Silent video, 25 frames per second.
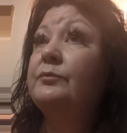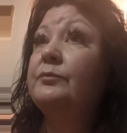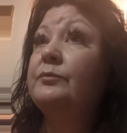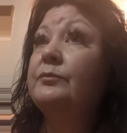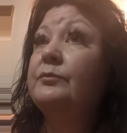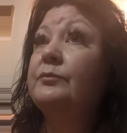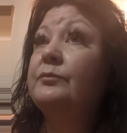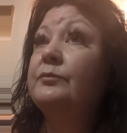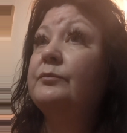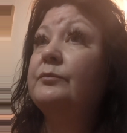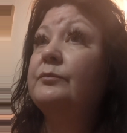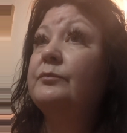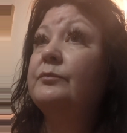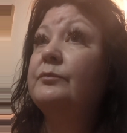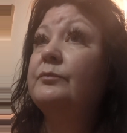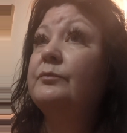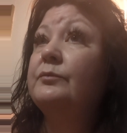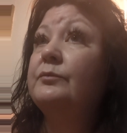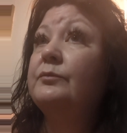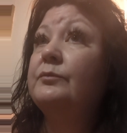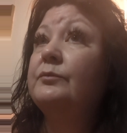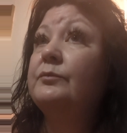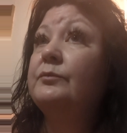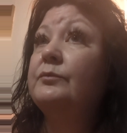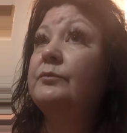
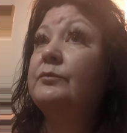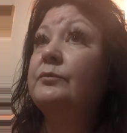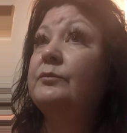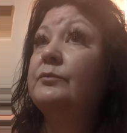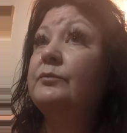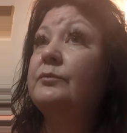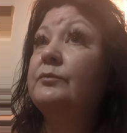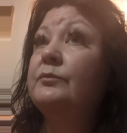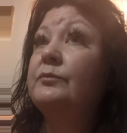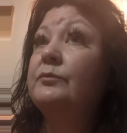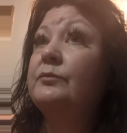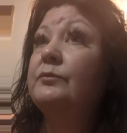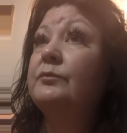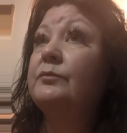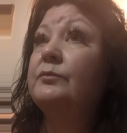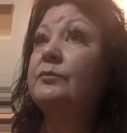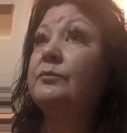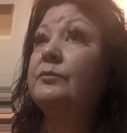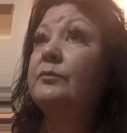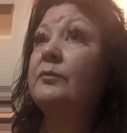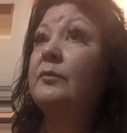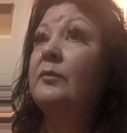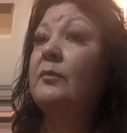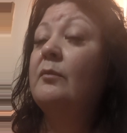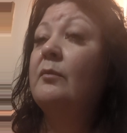
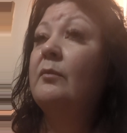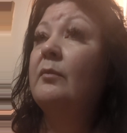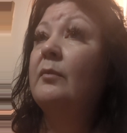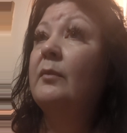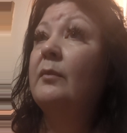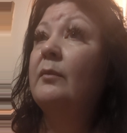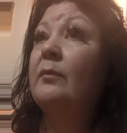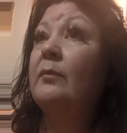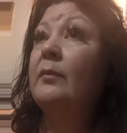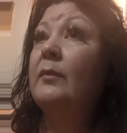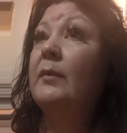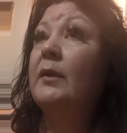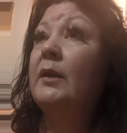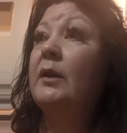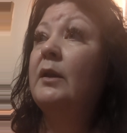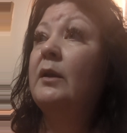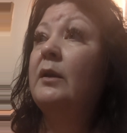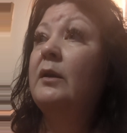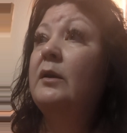Nobody speaks.